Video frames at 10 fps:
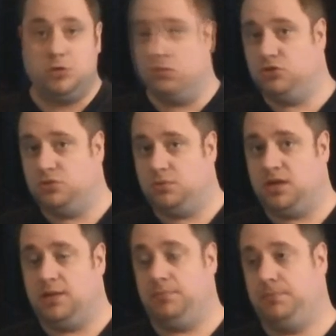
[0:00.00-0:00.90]
YouTube
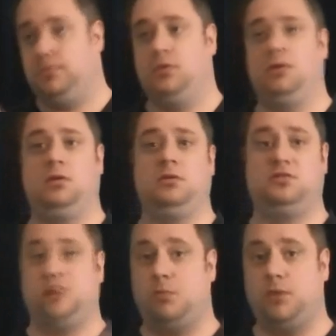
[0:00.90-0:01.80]
clip uh,
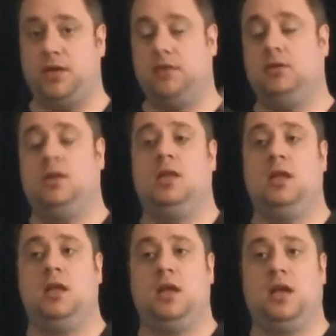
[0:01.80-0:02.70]
somewhere
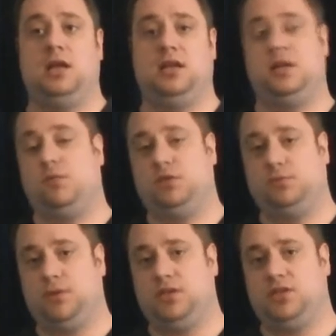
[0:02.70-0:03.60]
and then I was
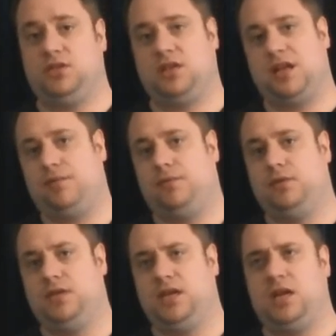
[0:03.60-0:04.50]
watched
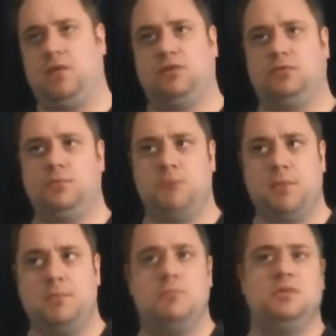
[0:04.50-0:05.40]
carefully and I was
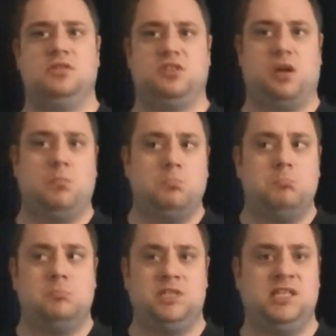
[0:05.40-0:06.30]
remembering some
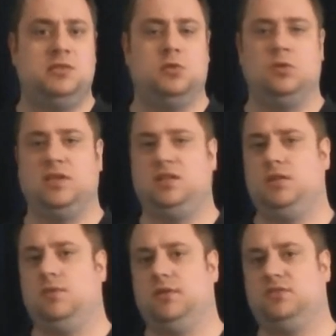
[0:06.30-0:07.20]
detail that he
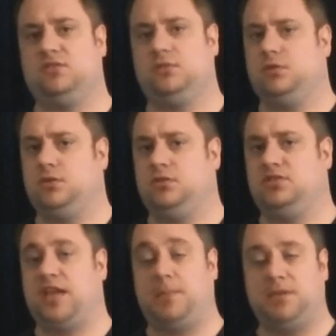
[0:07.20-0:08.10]
was uh,
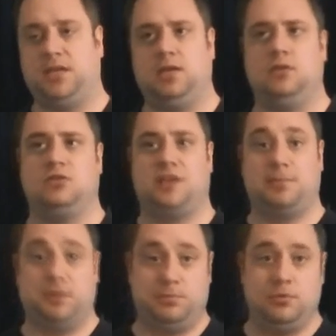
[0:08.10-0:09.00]
skeptic, a
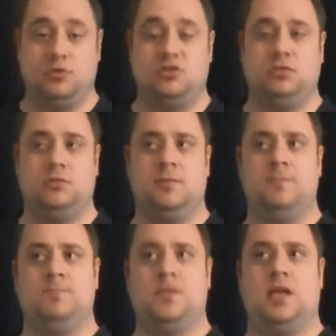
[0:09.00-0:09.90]
skeptic person
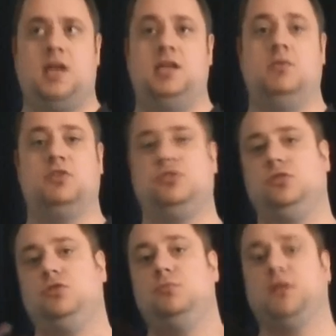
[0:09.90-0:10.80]
and he was
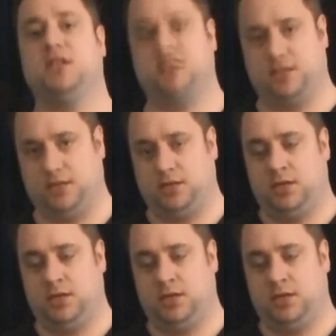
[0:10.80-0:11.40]
humanistic